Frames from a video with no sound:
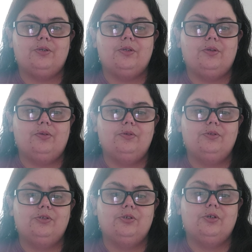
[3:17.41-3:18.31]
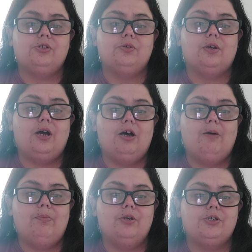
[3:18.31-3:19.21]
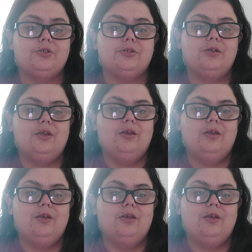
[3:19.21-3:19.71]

into to, into the high priestess